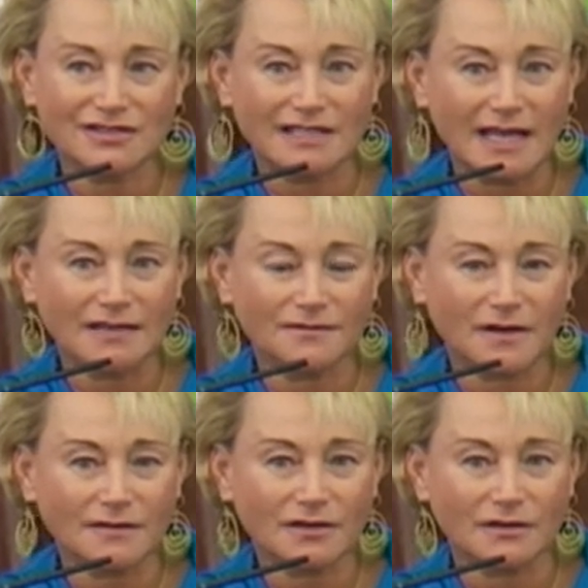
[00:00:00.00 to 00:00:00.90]
in
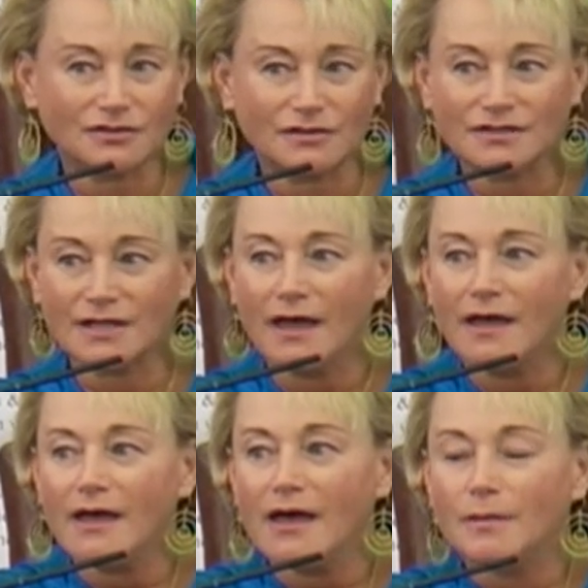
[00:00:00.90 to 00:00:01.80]
85 countries.
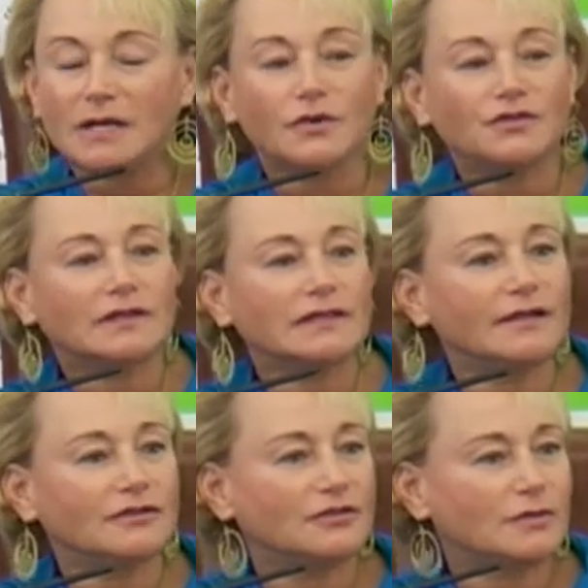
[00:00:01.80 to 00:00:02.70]
But it was
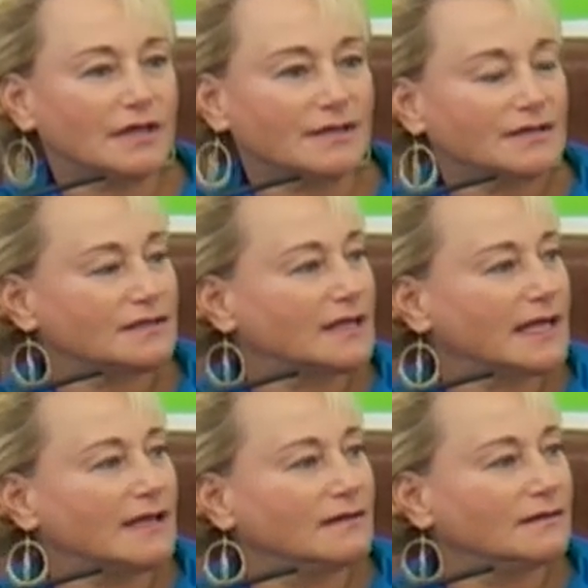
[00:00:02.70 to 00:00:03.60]
clear to us
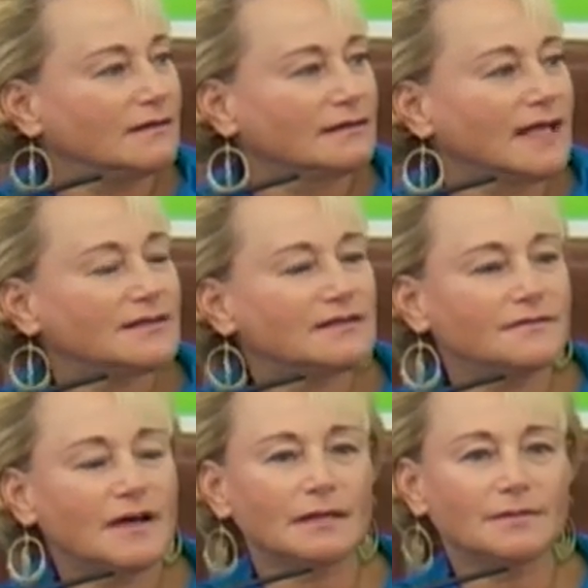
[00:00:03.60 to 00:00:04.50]
in less
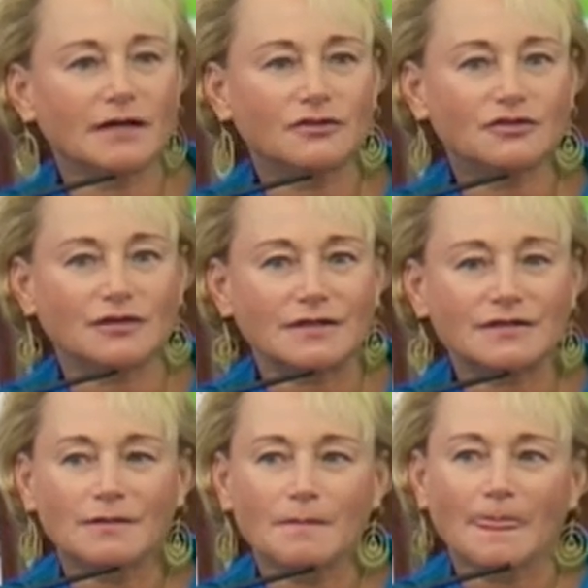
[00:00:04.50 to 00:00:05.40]
developed
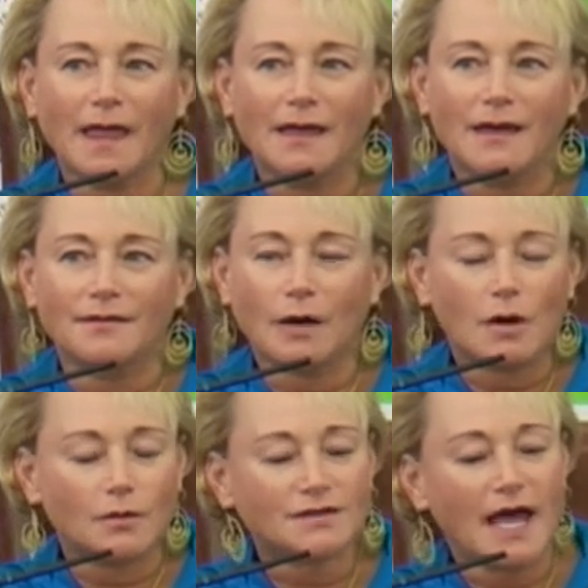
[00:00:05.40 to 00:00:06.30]
countries that
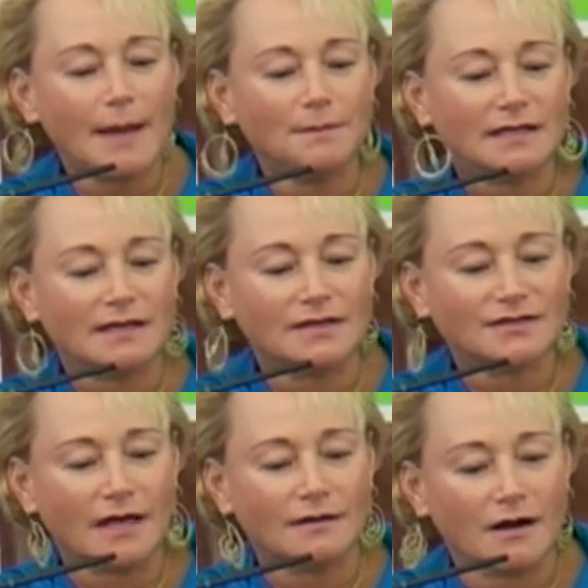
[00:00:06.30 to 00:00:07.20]
what was happening is
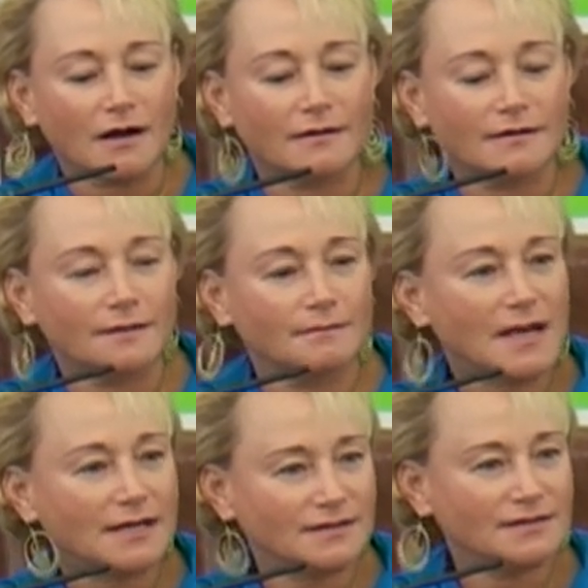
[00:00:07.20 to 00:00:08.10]
that our
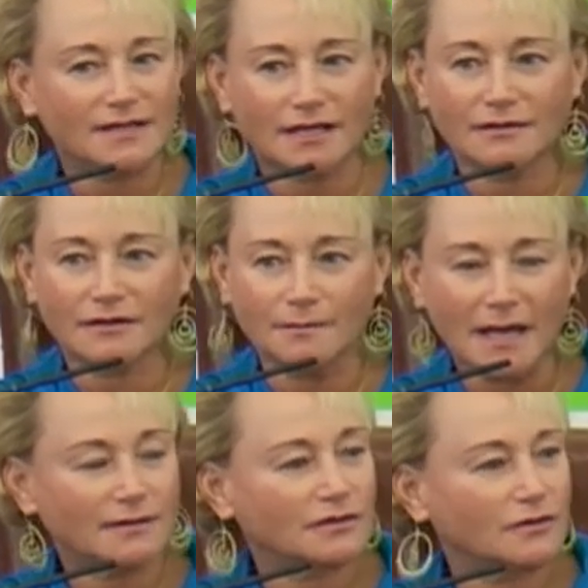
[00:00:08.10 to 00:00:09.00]
medicines that could
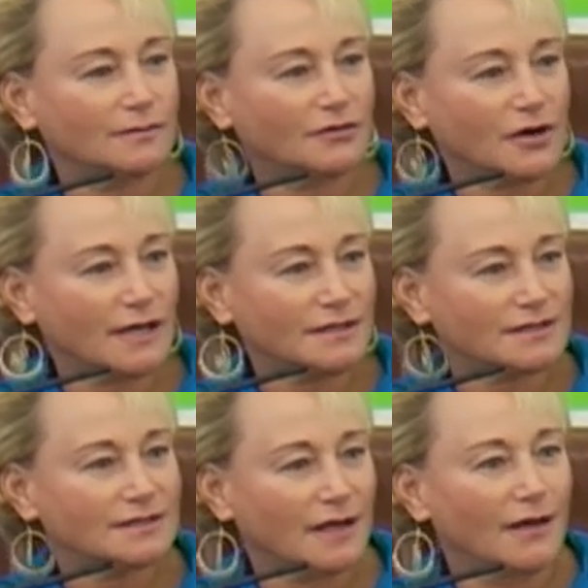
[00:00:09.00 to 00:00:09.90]
command a good
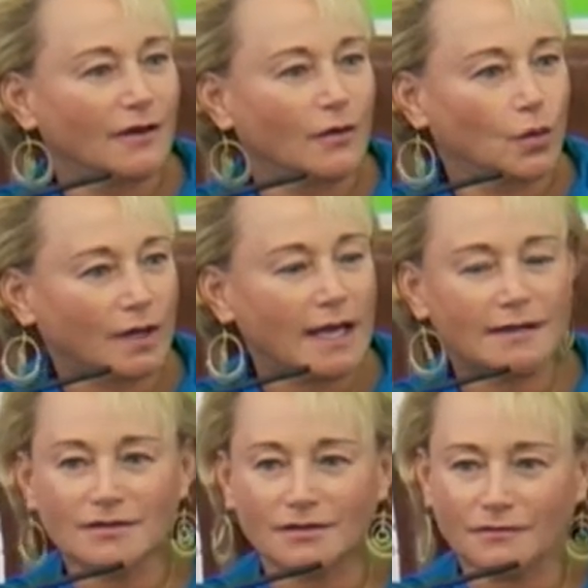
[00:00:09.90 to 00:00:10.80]
price were
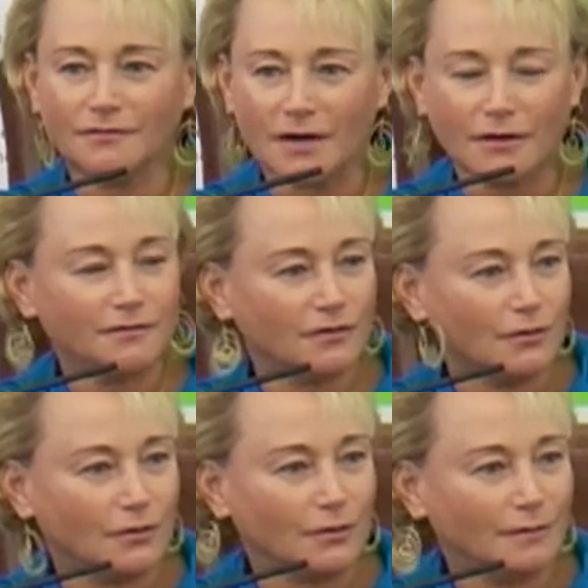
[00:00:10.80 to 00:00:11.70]
getting to the very
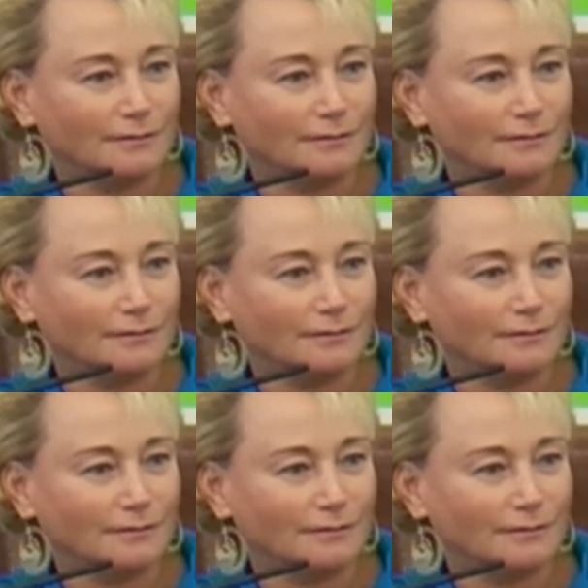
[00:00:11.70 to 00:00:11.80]
few.